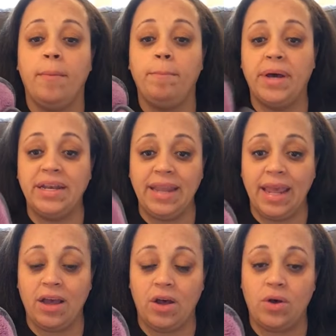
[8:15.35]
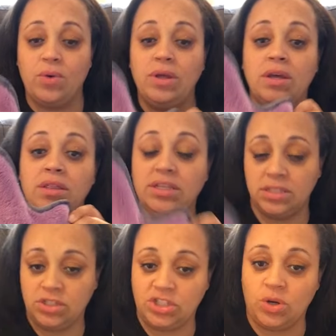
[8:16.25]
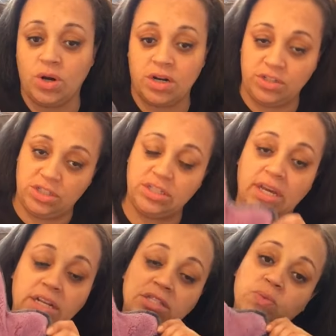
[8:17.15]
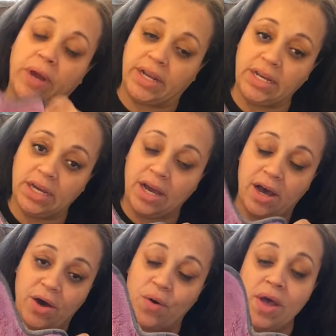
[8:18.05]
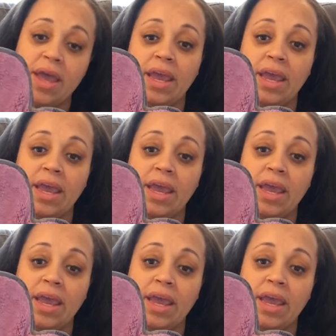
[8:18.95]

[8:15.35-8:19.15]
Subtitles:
But now this is charged and it's ready to go,